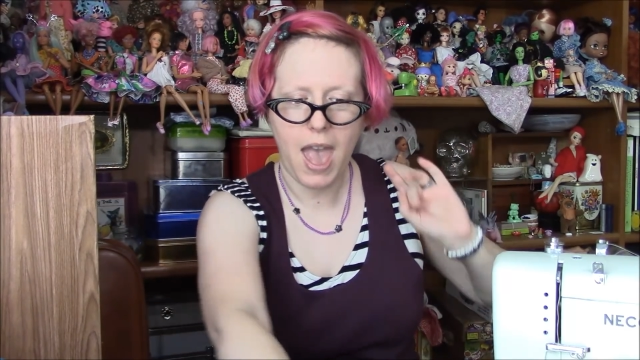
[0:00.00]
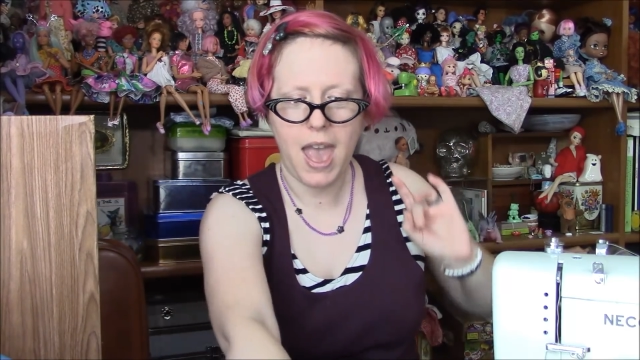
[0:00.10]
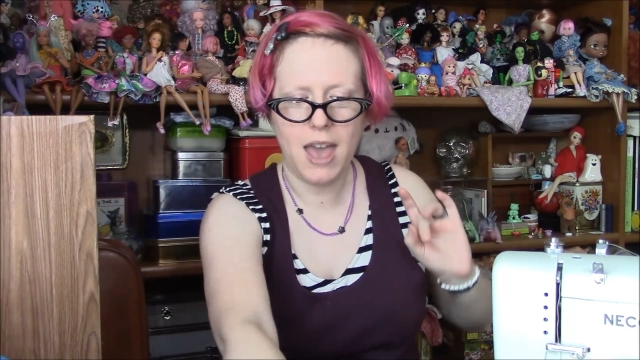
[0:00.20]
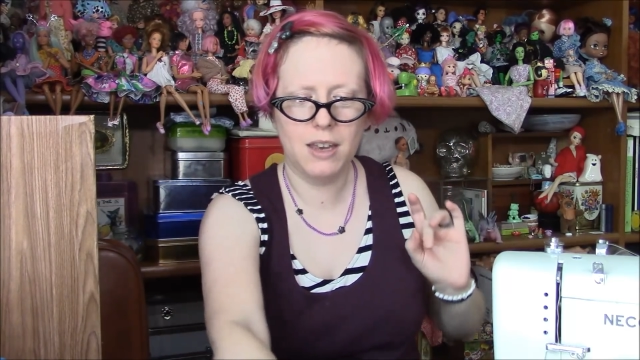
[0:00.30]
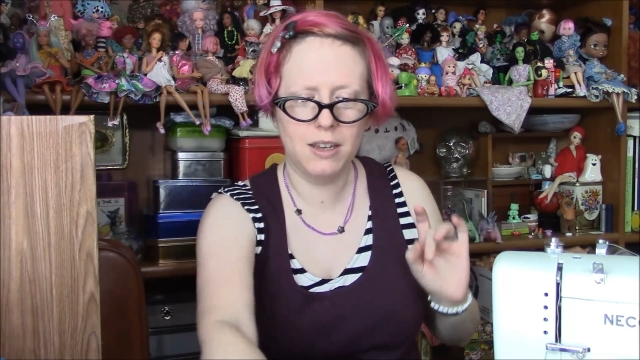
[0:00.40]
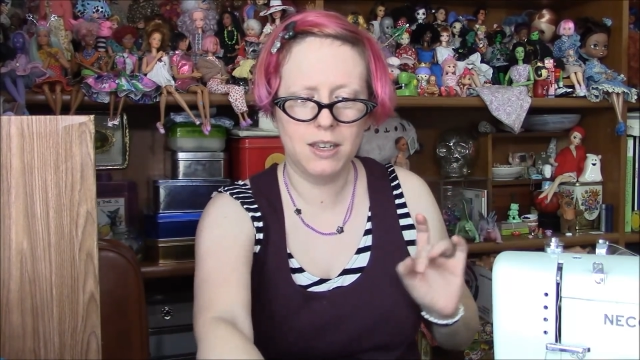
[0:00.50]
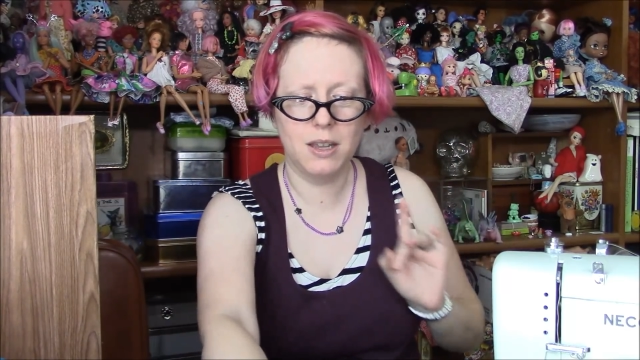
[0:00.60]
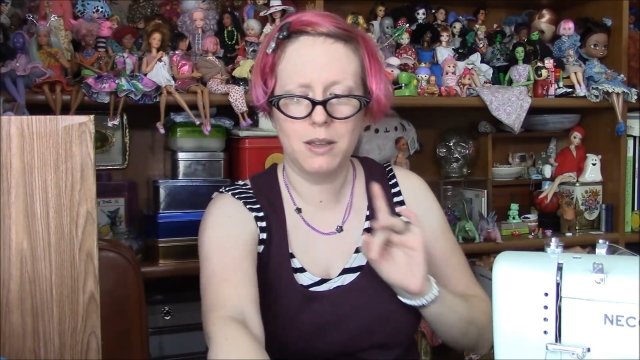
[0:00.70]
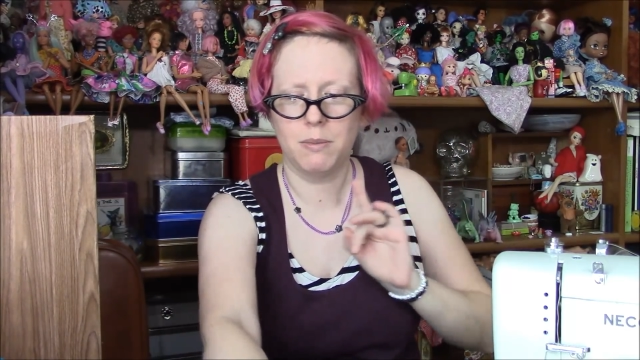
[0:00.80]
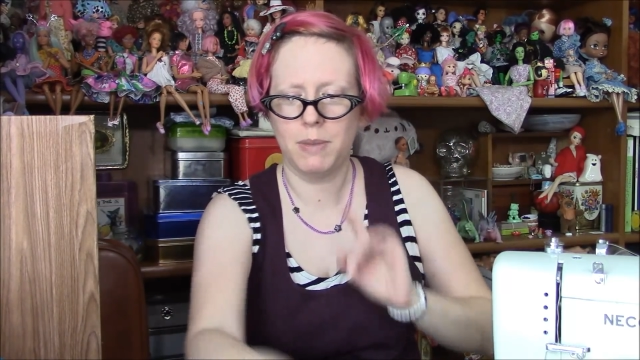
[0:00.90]
and
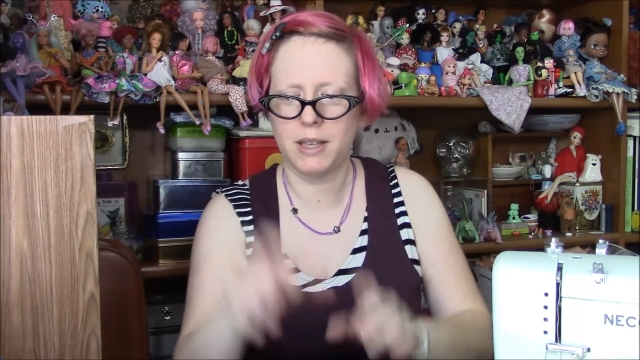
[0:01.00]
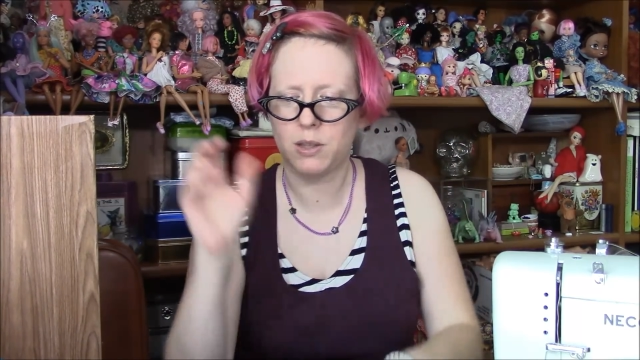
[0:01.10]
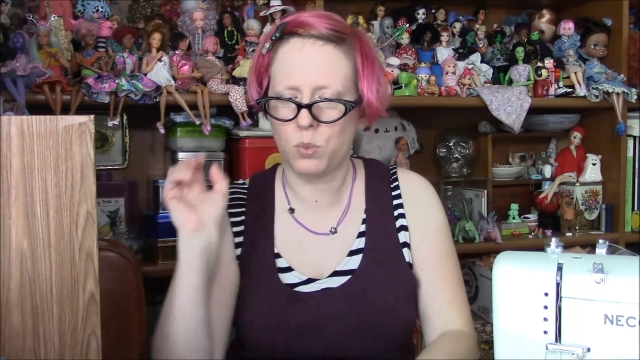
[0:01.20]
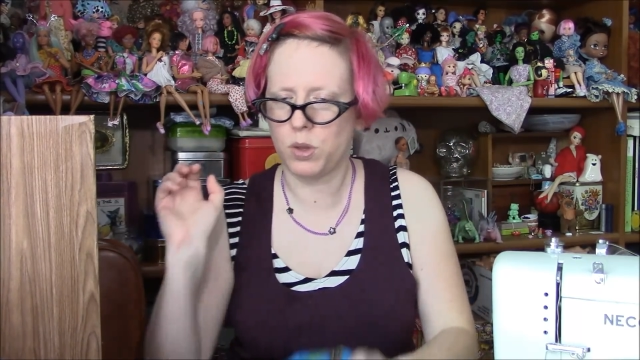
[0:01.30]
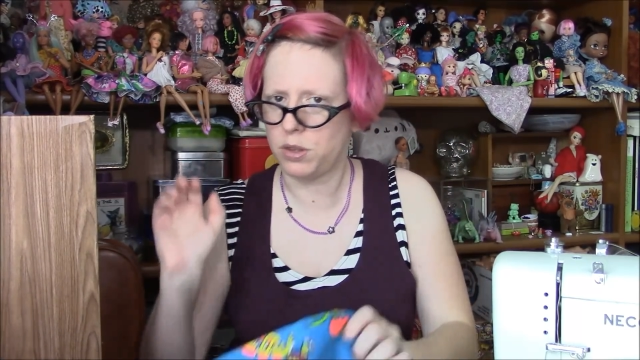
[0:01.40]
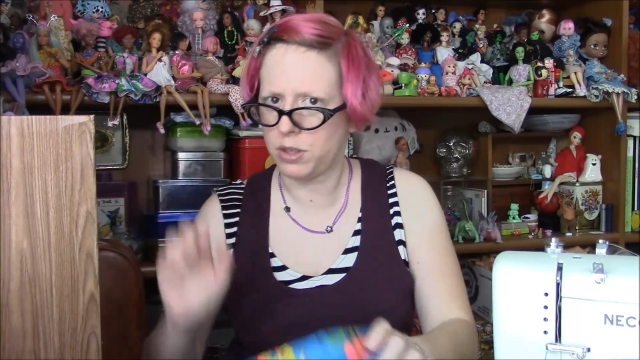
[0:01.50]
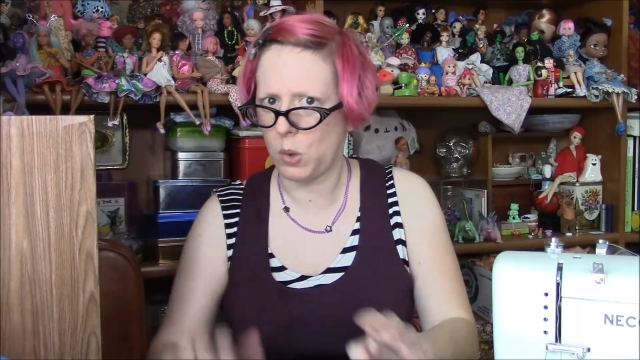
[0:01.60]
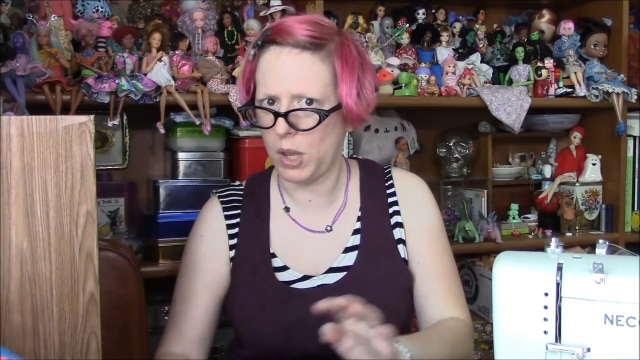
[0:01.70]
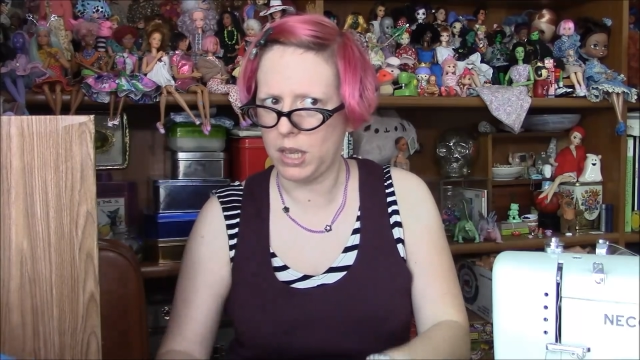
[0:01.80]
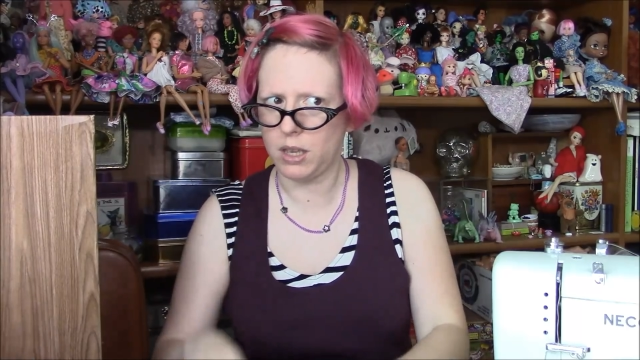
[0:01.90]
mess with
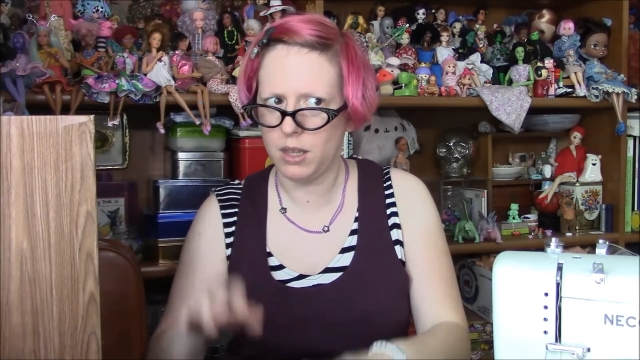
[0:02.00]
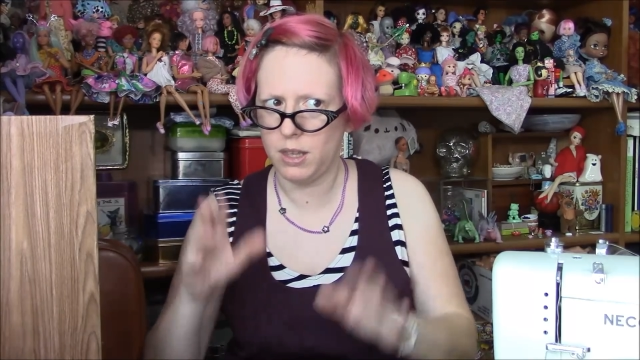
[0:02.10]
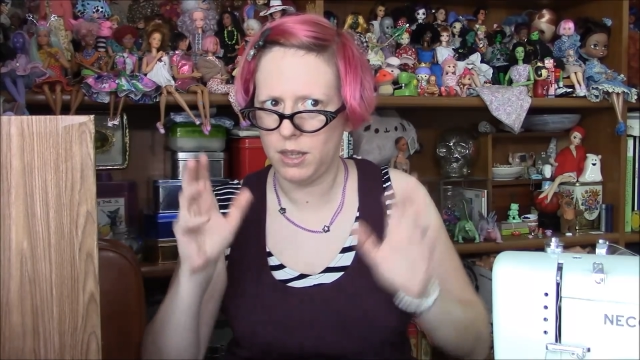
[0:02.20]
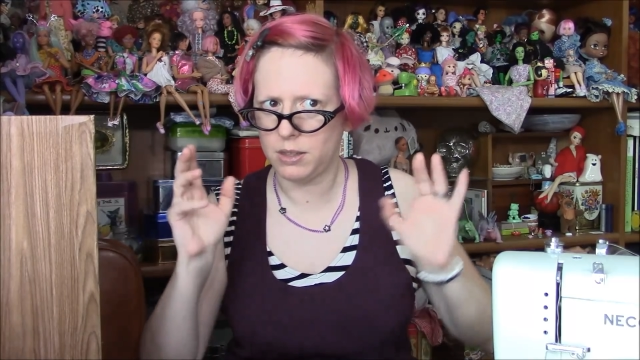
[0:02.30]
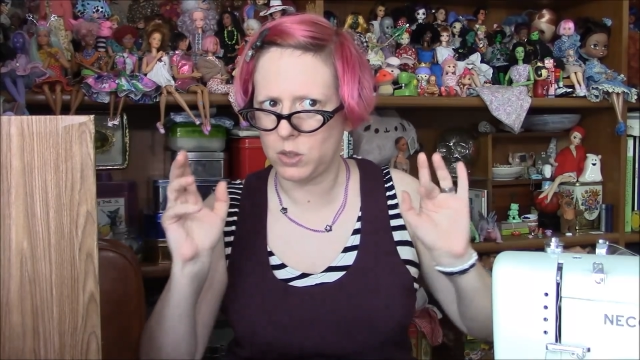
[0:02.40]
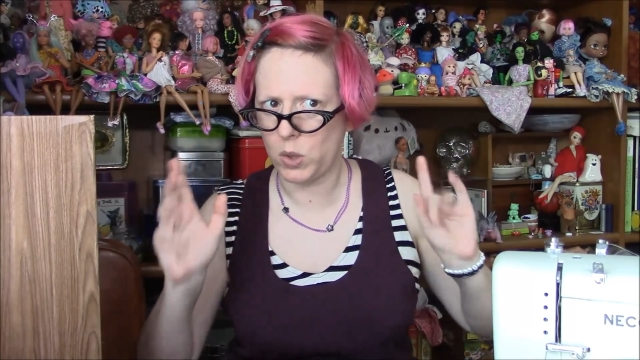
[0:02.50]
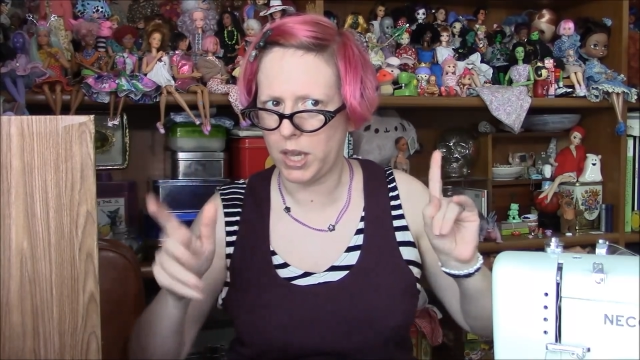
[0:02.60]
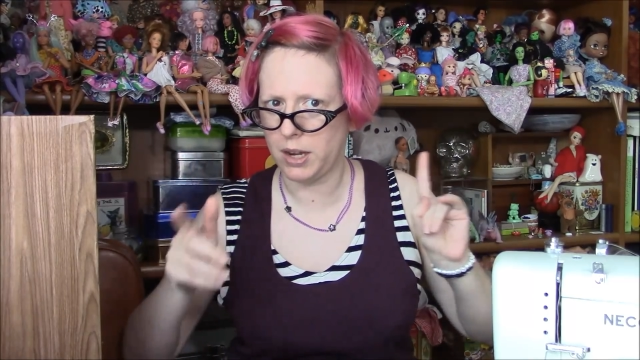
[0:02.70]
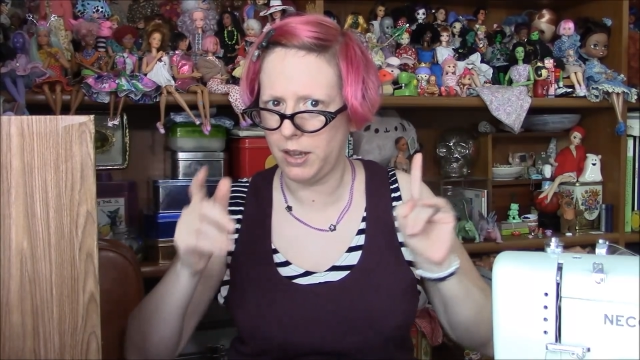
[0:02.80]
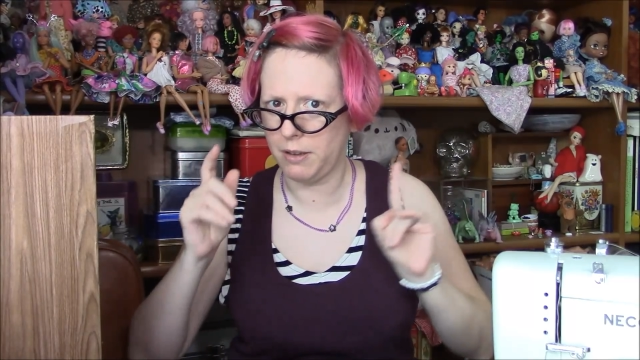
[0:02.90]
sewing so I
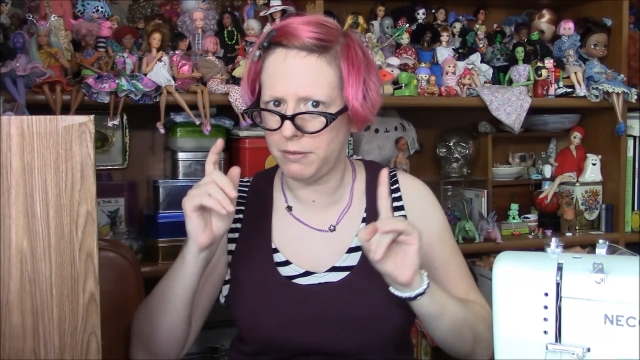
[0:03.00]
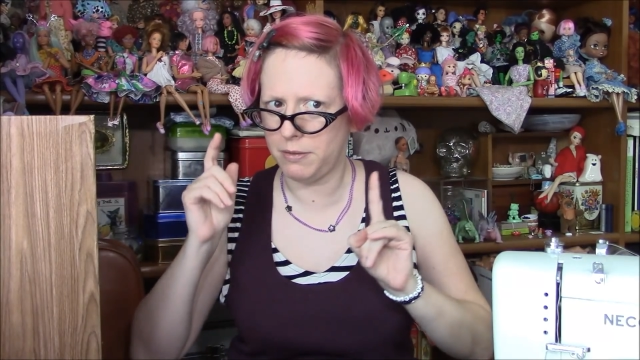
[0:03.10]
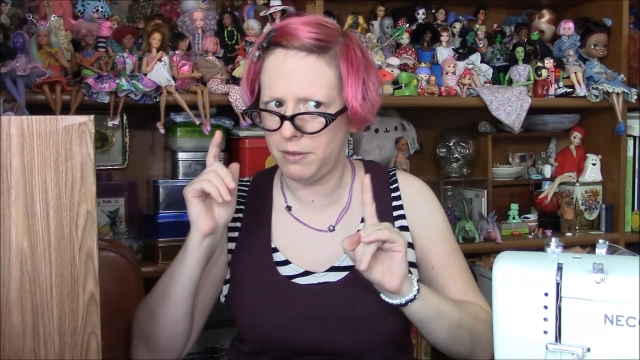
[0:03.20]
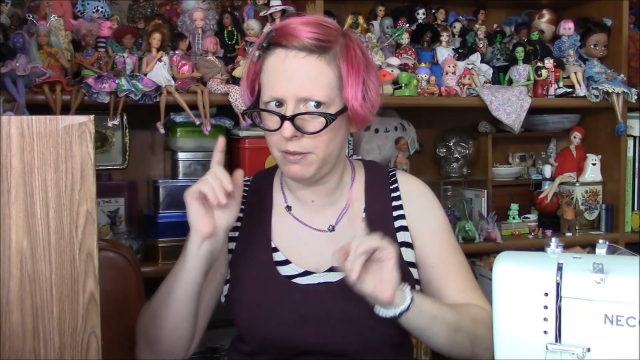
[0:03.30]
can have